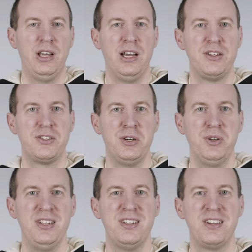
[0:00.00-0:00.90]
And so
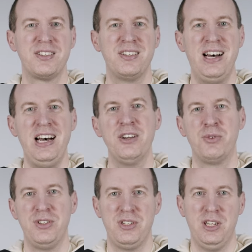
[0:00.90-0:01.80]
he does not
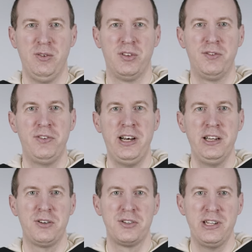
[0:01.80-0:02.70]
receive the
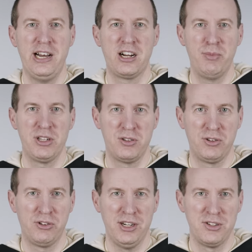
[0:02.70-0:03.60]
final sacramental
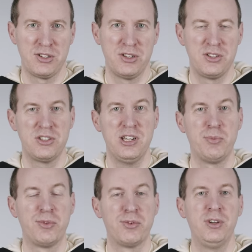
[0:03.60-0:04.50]
grace,
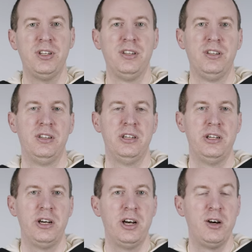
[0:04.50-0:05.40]
step three
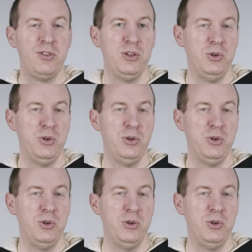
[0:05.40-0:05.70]
of the